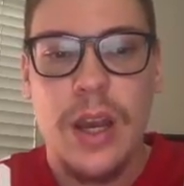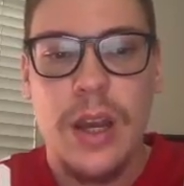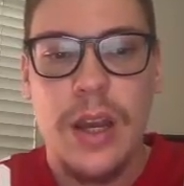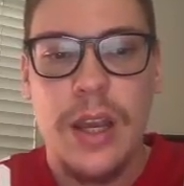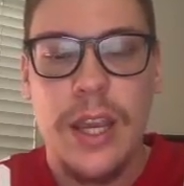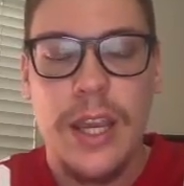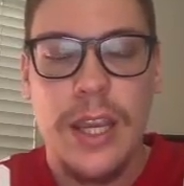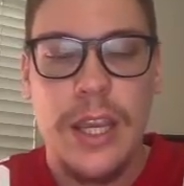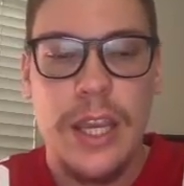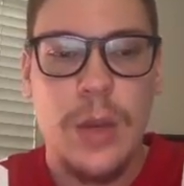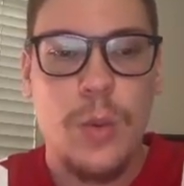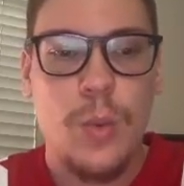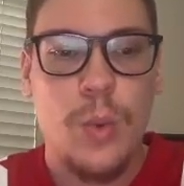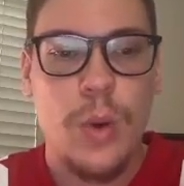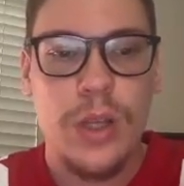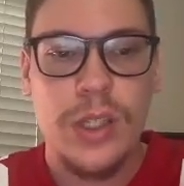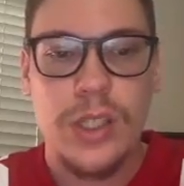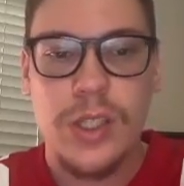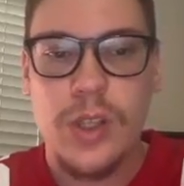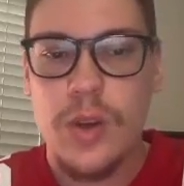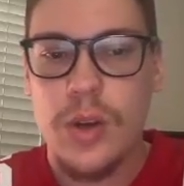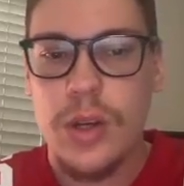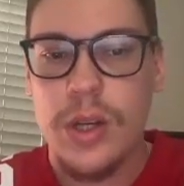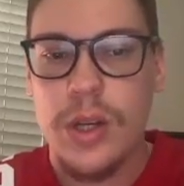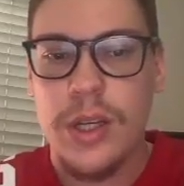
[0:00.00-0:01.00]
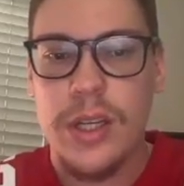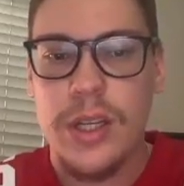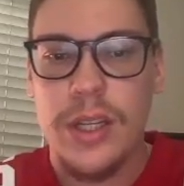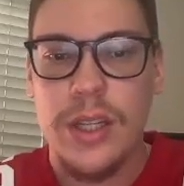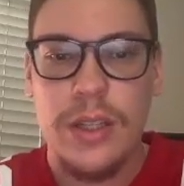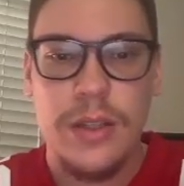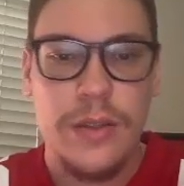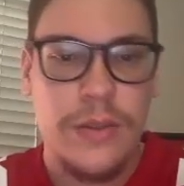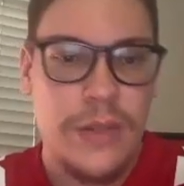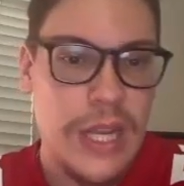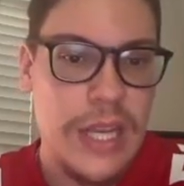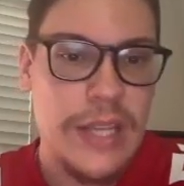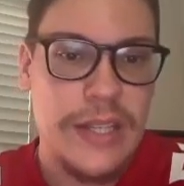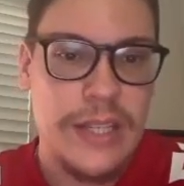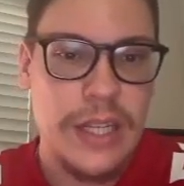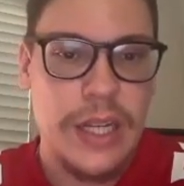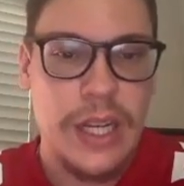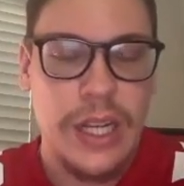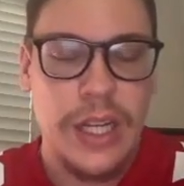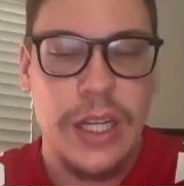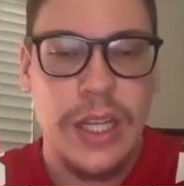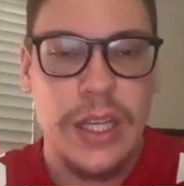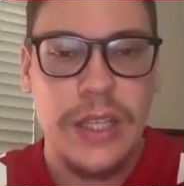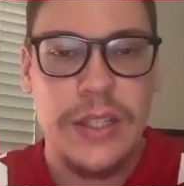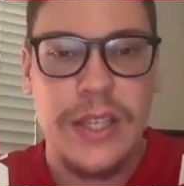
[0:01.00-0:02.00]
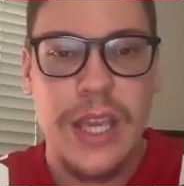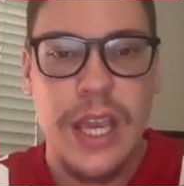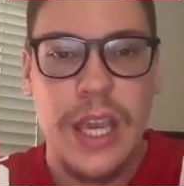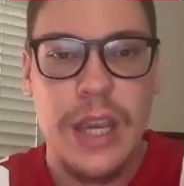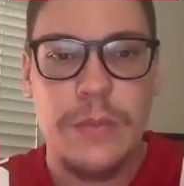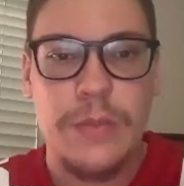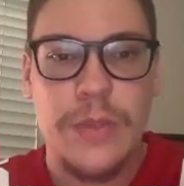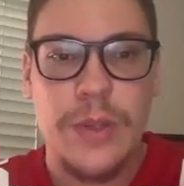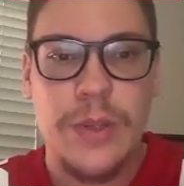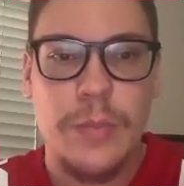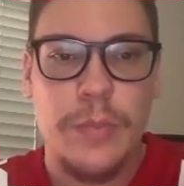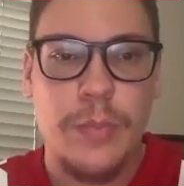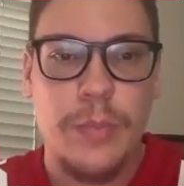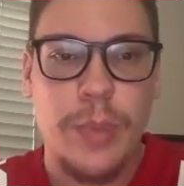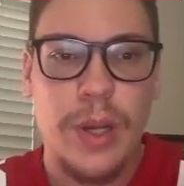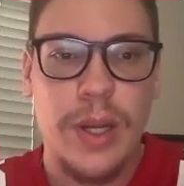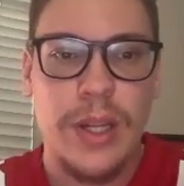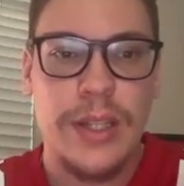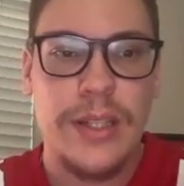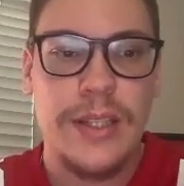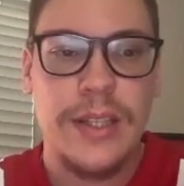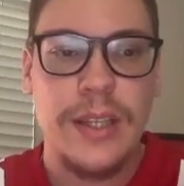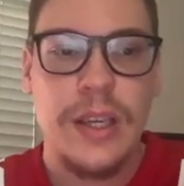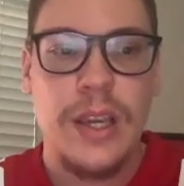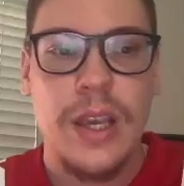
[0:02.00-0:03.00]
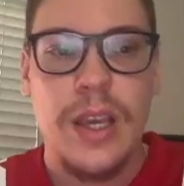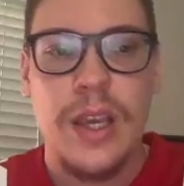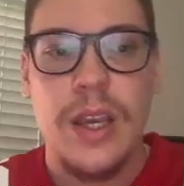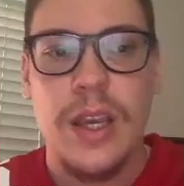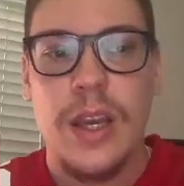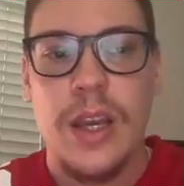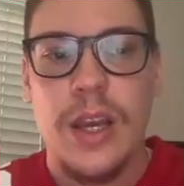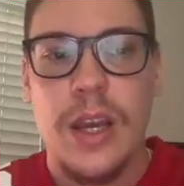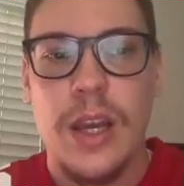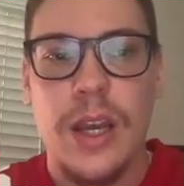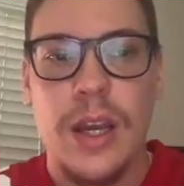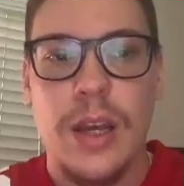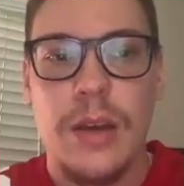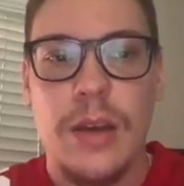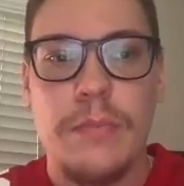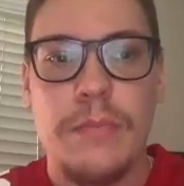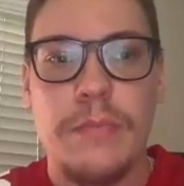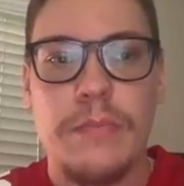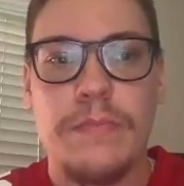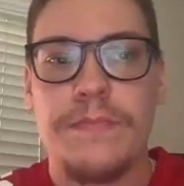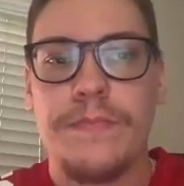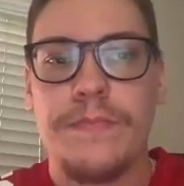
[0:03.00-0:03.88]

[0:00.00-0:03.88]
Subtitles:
He was good, decent in his games, but um,